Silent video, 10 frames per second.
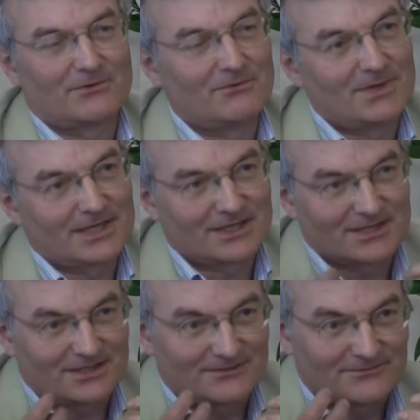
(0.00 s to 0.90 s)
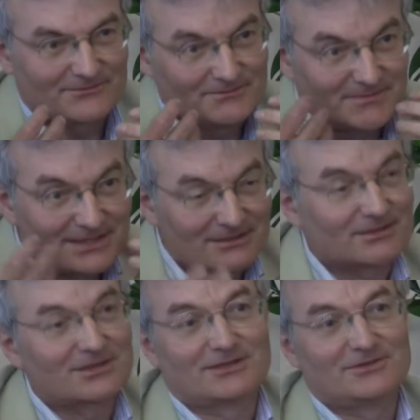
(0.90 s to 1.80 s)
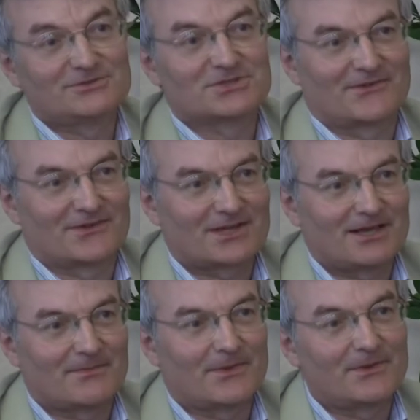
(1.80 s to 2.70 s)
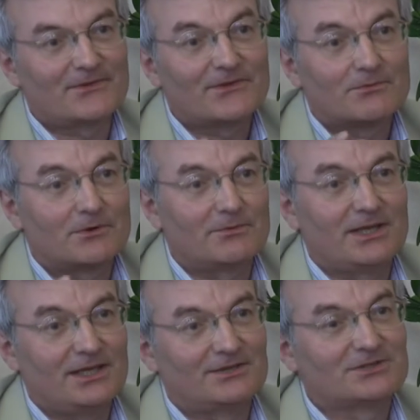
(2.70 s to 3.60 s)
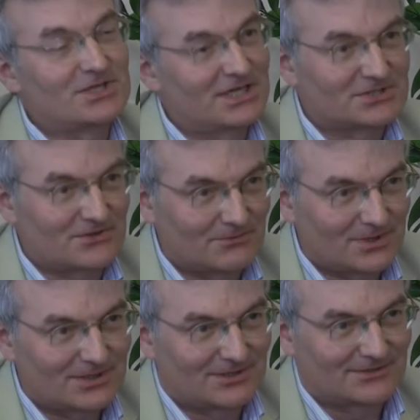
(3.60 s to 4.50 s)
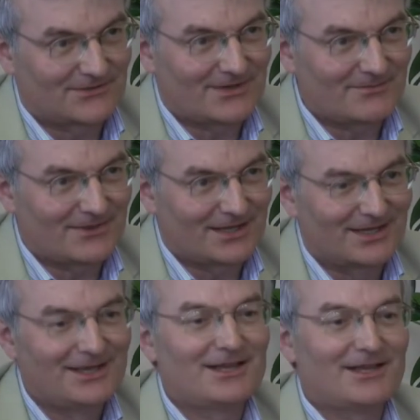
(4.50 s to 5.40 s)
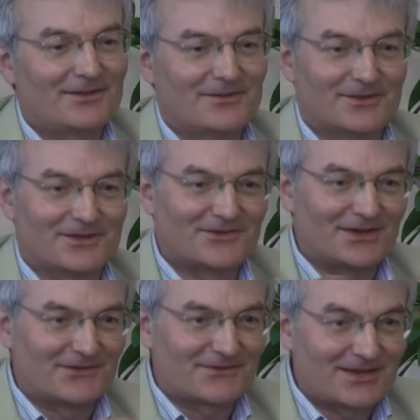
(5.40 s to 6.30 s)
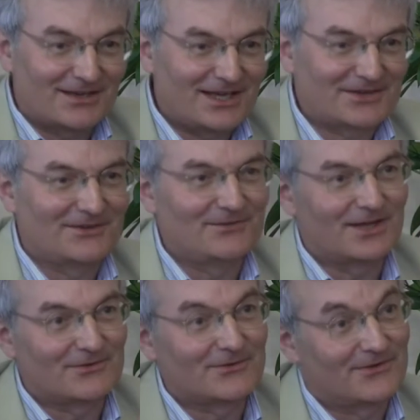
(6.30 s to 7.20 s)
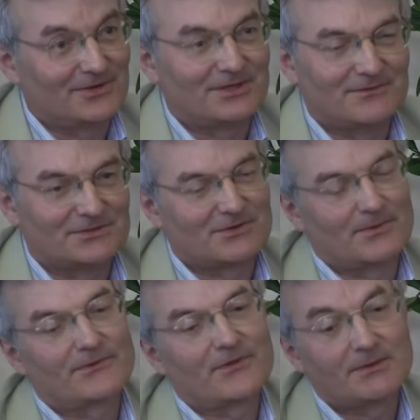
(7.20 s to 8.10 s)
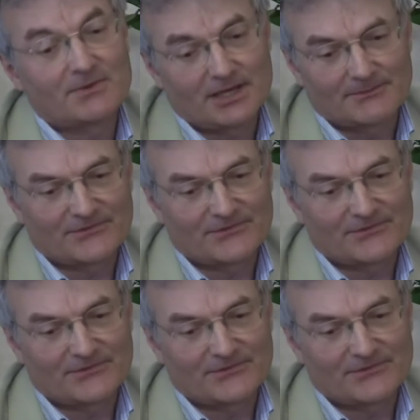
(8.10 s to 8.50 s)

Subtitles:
All my kind of mental conclusions have come that this is what we need to change the world, something that is collective yet also individual at the same time.